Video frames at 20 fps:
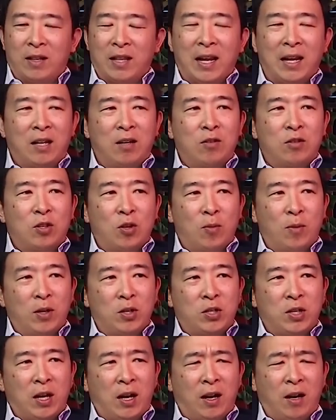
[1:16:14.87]
thank you so
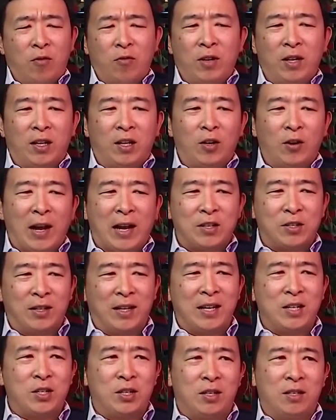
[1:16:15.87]
much, Tara. Really,
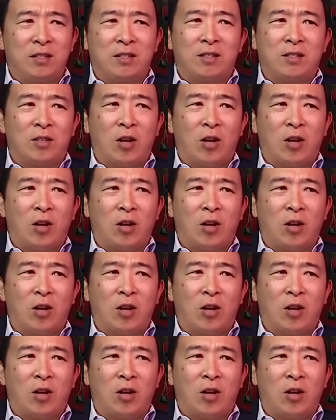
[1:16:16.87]
congratulations. So much. It's